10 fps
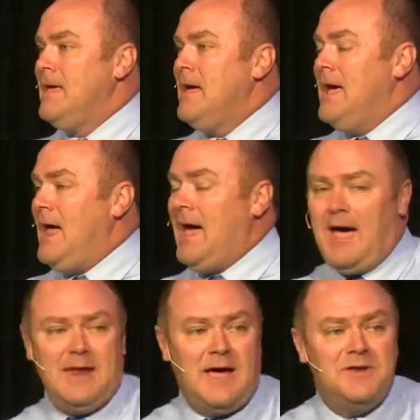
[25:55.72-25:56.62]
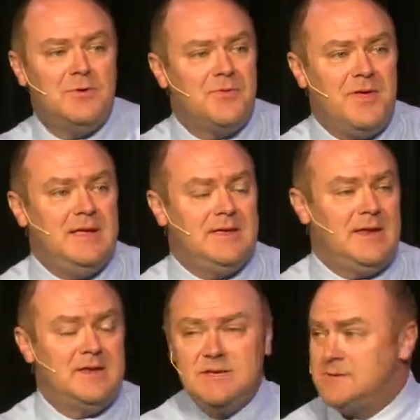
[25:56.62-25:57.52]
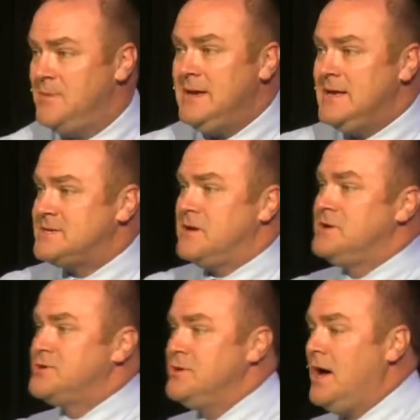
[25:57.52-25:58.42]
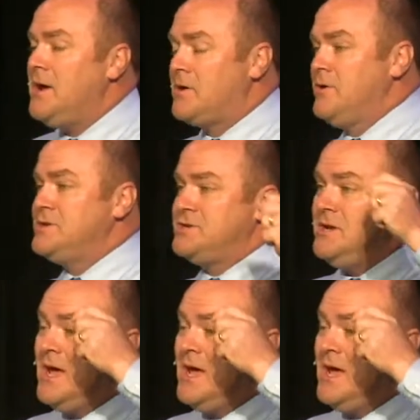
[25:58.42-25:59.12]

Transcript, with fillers: And I, I don't think that that doesn't mean necessarily that you're not a Christian